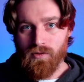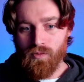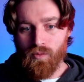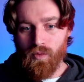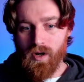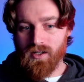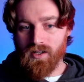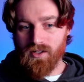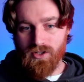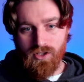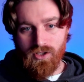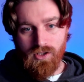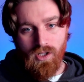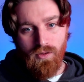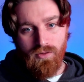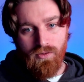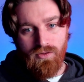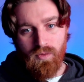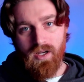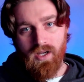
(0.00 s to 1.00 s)
Where does
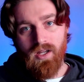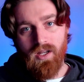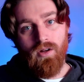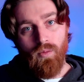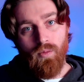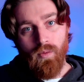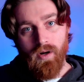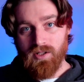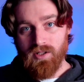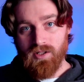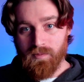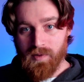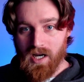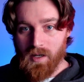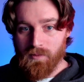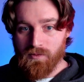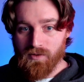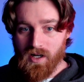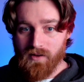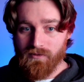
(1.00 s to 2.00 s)
Close win? Where does
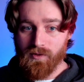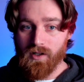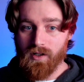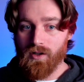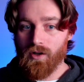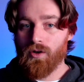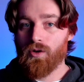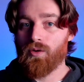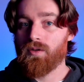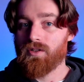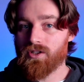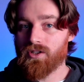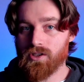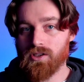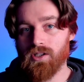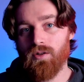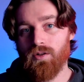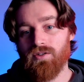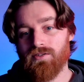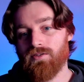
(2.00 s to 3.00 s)
Pipedrive win? Who is
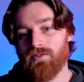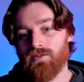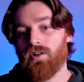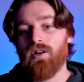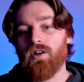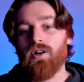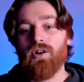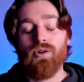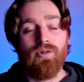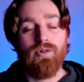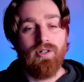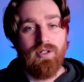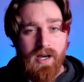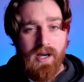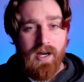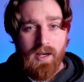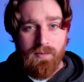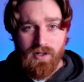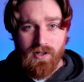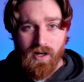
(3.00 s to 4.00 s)
Close for? Who is
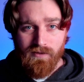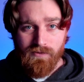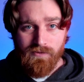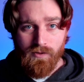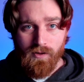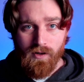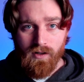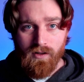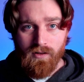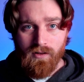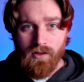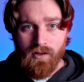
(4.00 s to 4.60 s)
Pipedrive for?